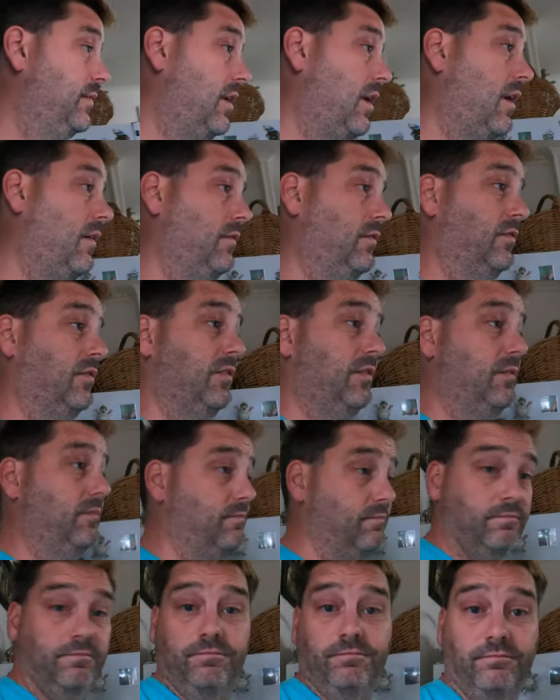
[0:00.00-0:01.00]
Obviously,
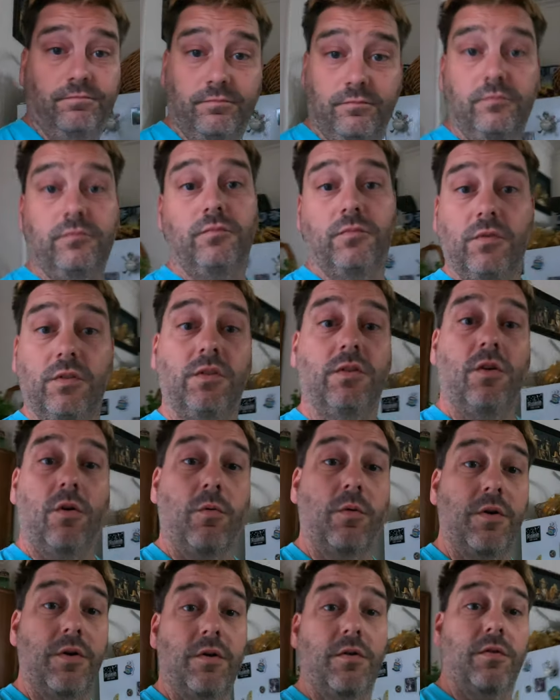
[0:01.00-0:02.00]

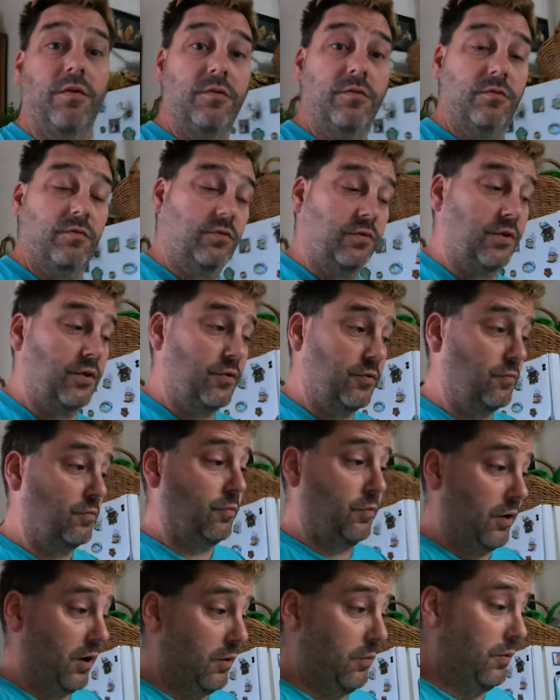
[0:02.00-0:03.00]
nowhere near the
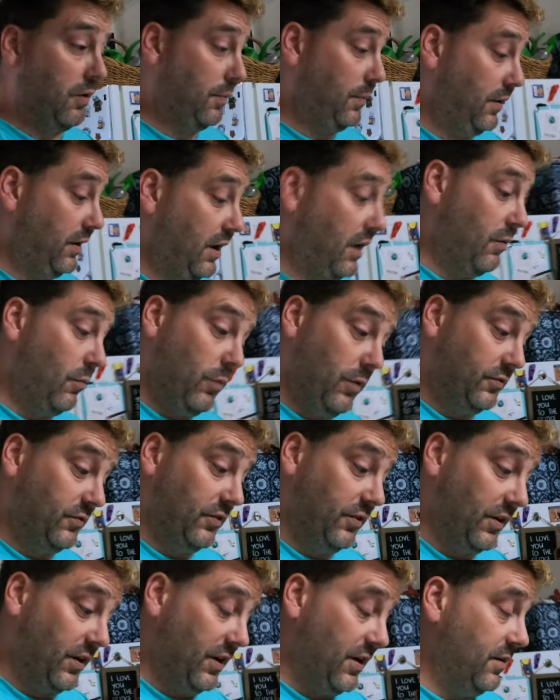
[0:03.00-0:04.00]
where I want to be at once
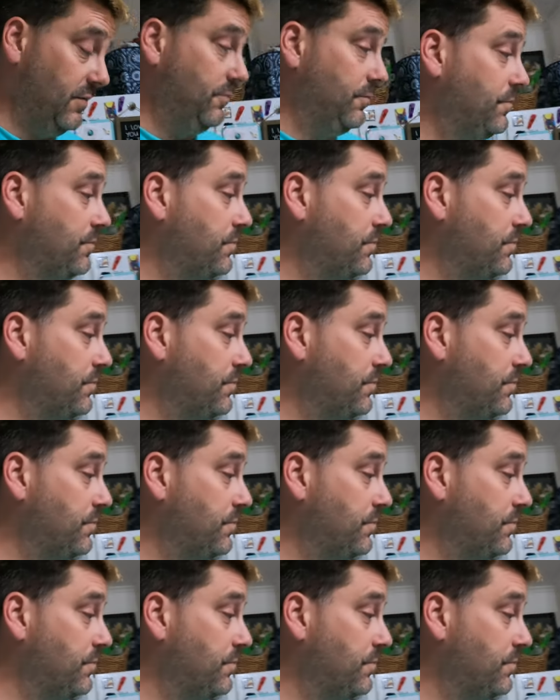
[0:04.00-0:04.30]
I'm going.